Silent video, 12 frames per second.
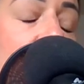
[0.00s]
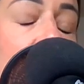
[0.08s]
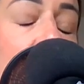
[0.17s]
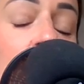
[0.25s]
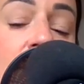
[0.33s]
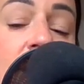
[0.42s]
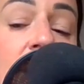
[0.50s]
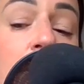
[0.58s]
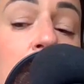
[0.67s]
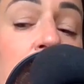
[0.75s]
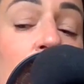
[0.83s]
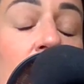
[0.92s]
a couple days
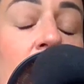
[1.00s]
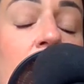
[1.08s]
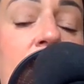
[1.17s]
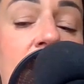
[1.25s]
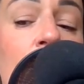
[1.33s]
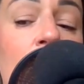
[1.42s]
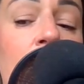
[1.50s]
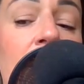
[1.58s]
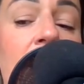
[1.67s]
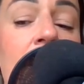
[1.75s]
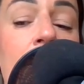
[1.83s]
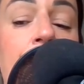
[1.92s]
before it comes out, but